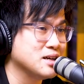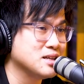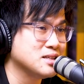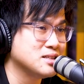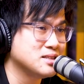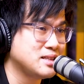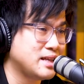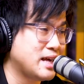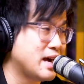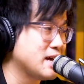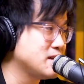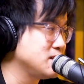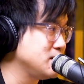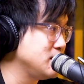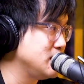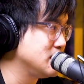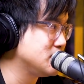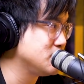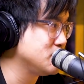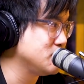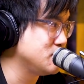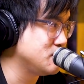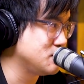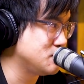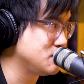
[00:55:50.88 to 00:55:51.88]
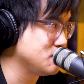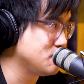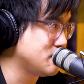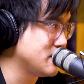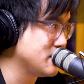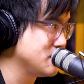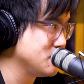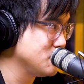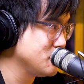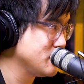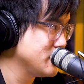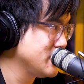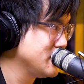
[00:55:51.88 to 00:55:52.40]
us. They actually listen to the show, by
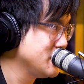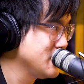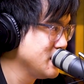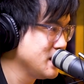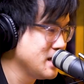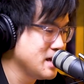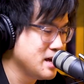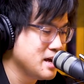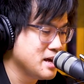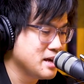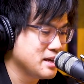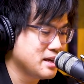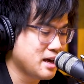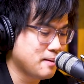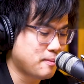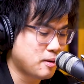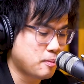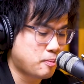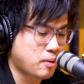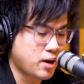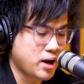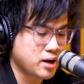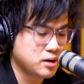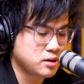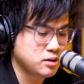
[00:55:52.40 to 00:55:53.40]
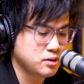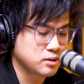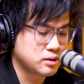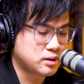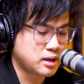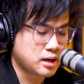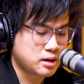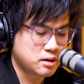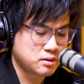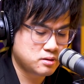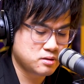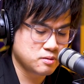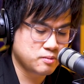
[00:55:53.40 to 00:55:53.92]
the way. Yeah, but Brian, dude,
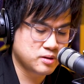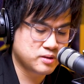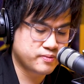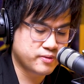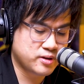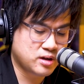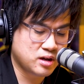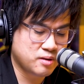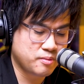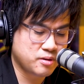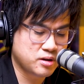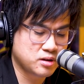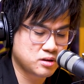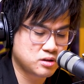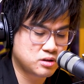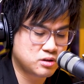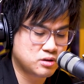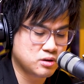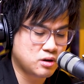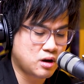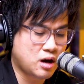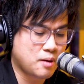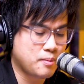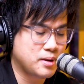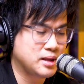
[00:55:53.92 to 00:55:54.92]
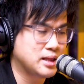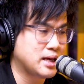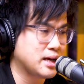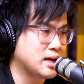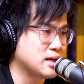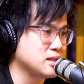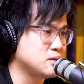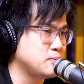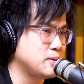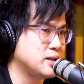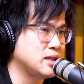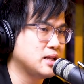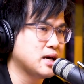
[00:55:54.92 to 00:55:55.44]
thank you so much for coming on the show. I mean,
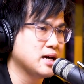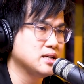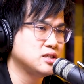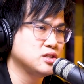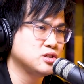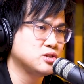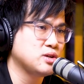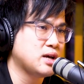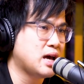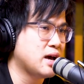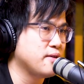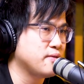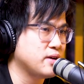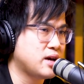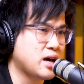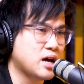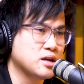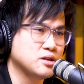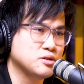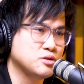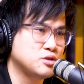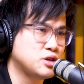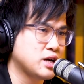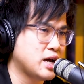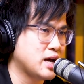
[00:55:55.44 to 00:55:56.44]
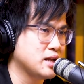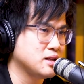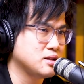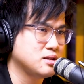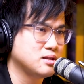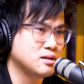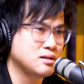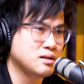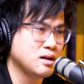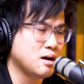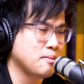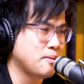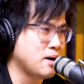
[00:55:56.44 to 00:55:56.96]
it's been nice just to have a casual chat
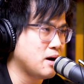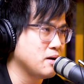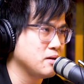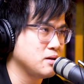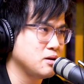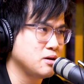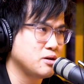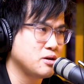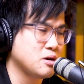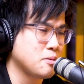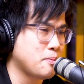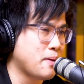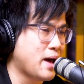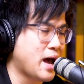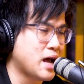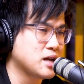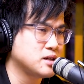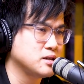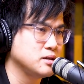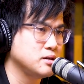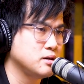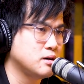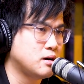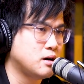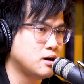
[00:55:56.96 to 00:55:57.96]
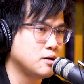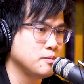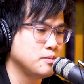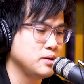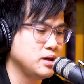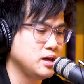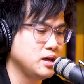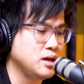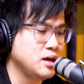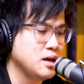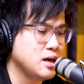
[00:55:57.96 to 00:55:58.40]
about your passion, your hobby,